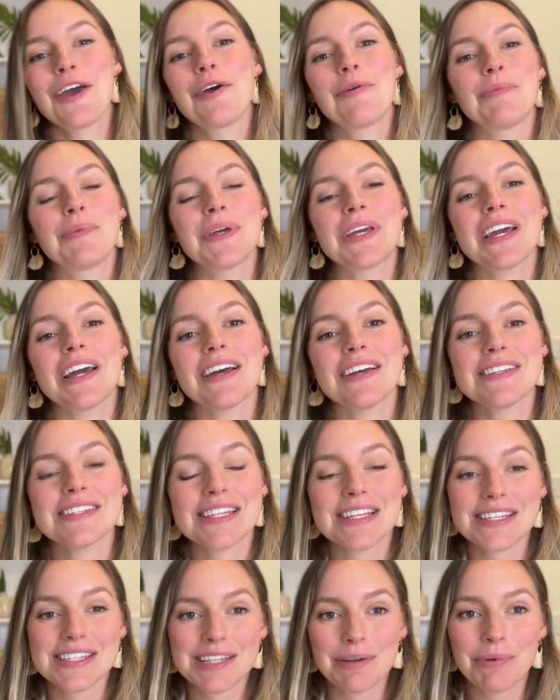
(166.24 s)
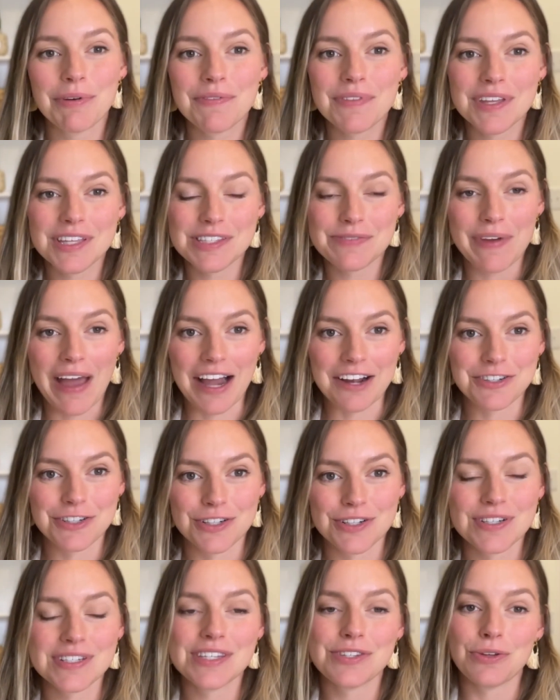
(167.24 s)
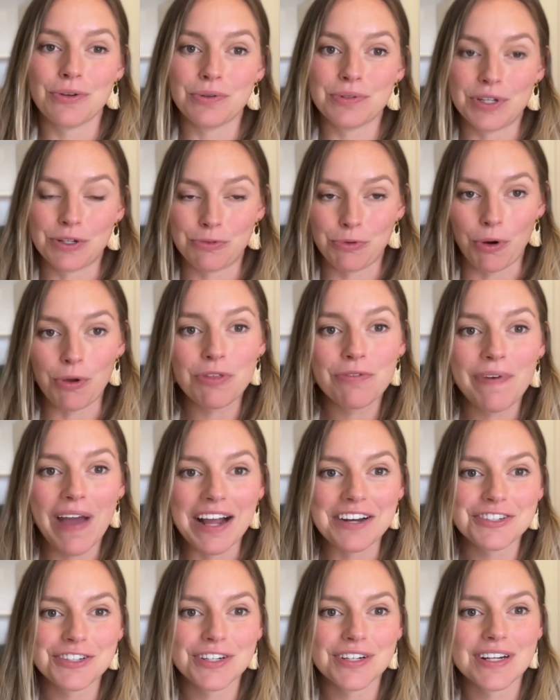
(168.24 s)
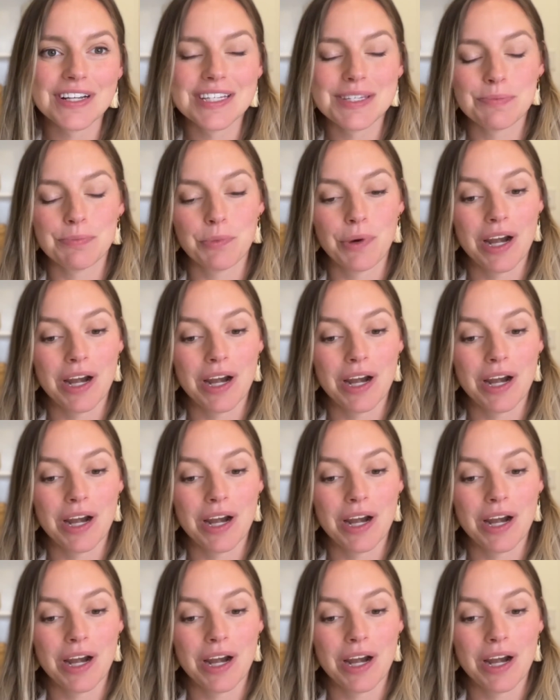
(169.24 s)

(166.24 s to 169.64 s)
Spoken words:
because some of these factors, so the growth factor is